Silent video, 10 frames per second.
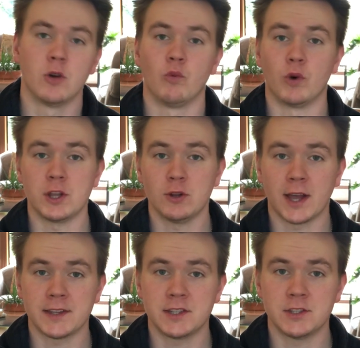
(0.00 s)
What do you
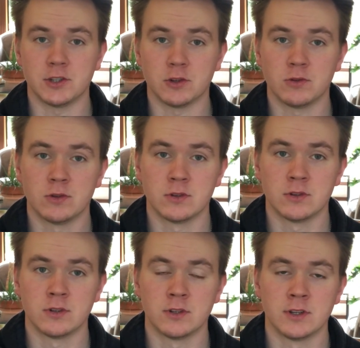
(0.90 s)
like to do?
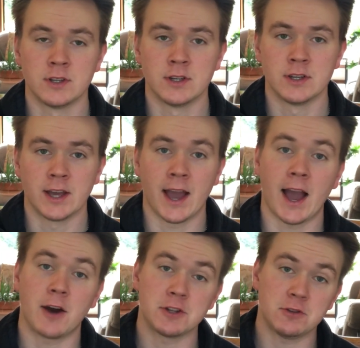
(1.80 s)

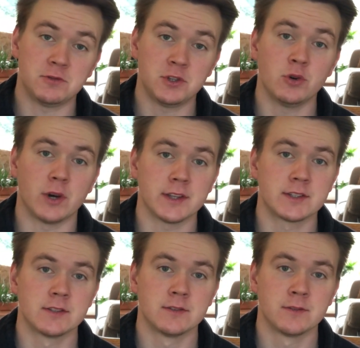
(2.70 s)
How do you do
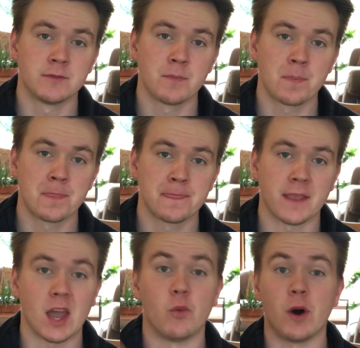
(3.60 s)
it?
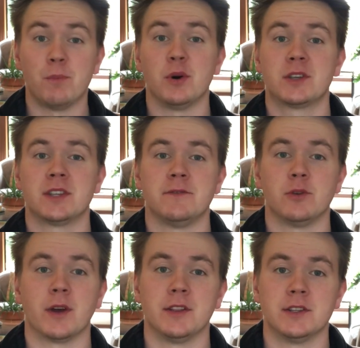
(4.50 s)
And what books have you
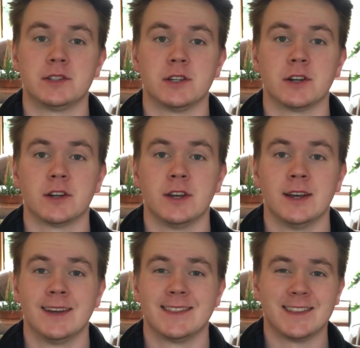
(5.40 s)
read this year?
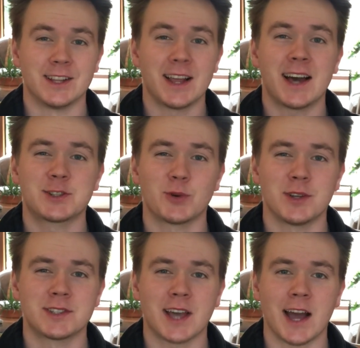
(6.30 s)
The last
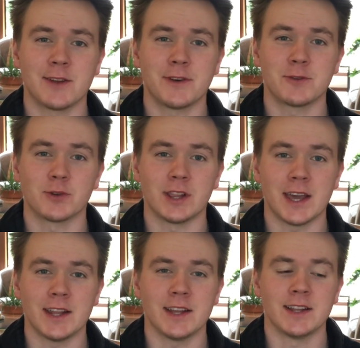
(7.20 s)
one's kind of
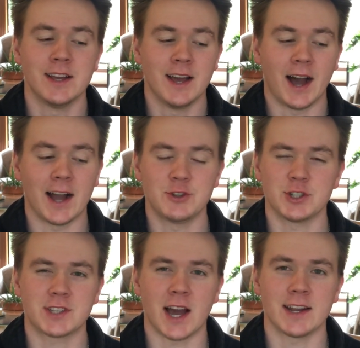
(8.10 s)
unrelated. I
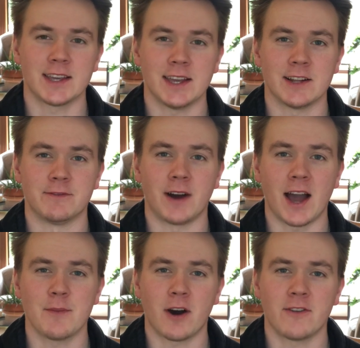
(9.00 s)
just kind of get a
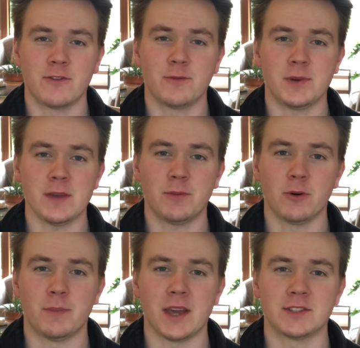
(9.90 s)
vibe off of people
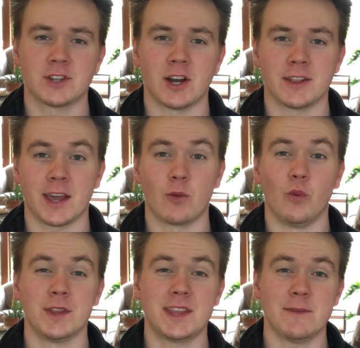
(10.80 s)
based on like
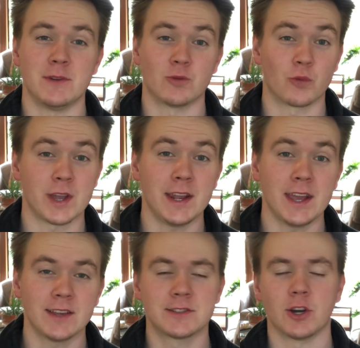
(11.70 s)
what they've been
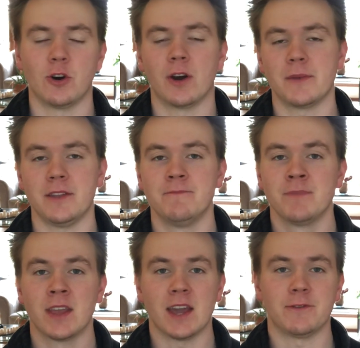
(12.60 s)
reading. So, I mean,
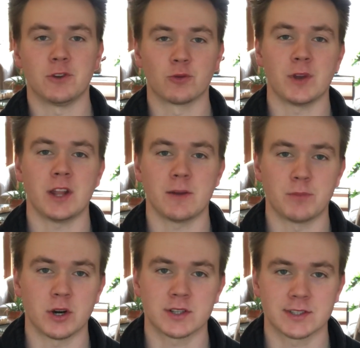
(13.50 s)
if you're reading
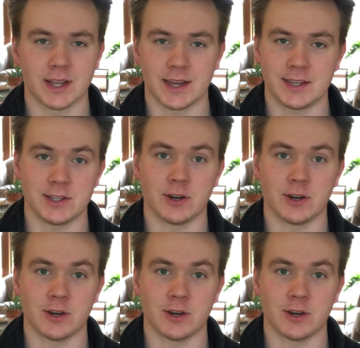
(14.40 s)
books like,